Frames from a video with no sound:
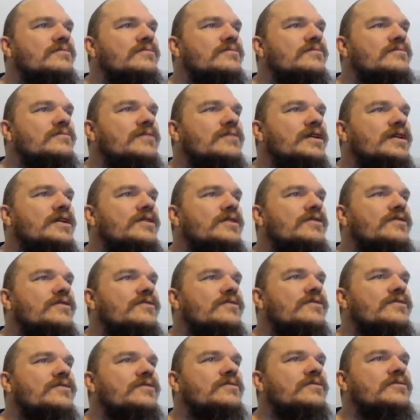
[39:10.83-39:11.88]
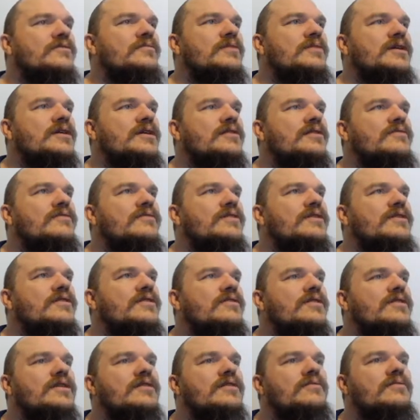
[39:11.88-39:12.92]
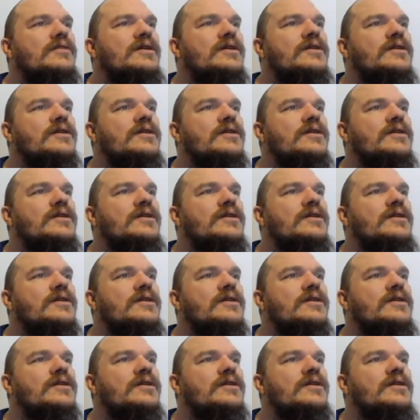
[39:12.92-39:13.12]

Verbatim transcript: But there doesn't seem to be anything here anyway.